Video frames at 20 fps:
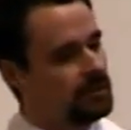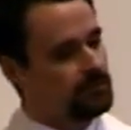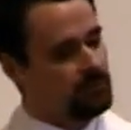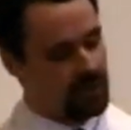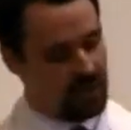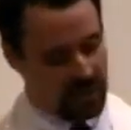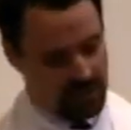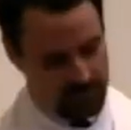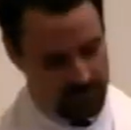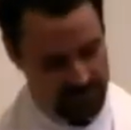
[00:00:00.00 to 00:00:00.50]

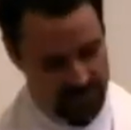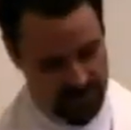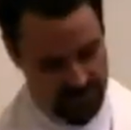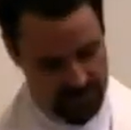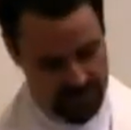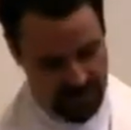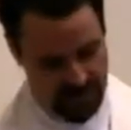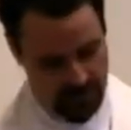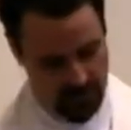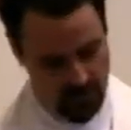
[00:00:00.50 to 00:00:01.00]
becomes the
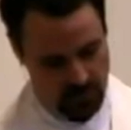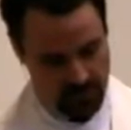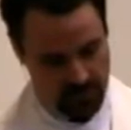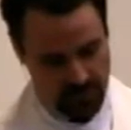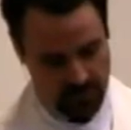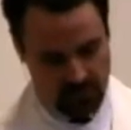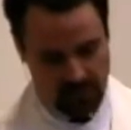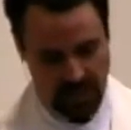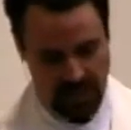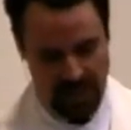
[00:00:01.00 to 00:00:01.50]
summer of
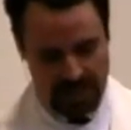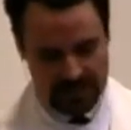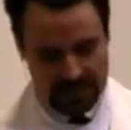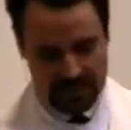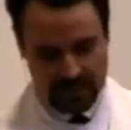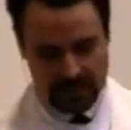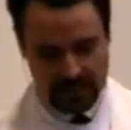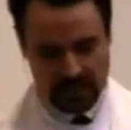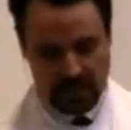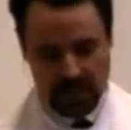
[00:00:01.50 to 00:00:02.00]

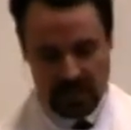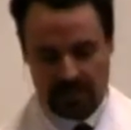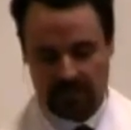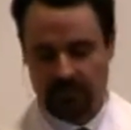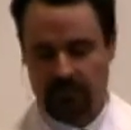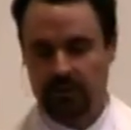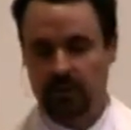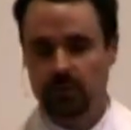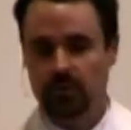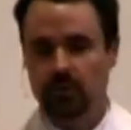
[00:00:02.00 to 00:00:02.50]
everlasting
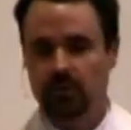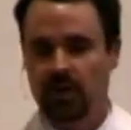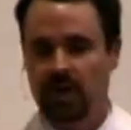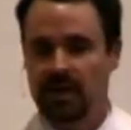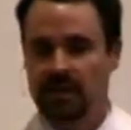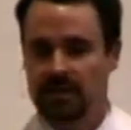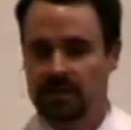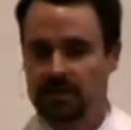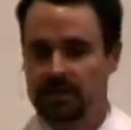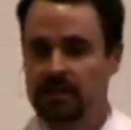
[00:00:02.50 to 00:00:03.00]
life in
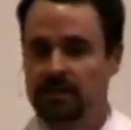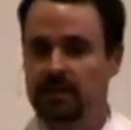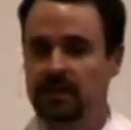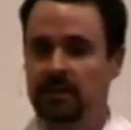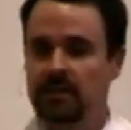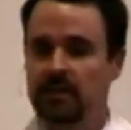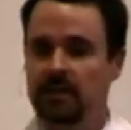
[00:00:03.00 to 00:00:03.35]
Christ.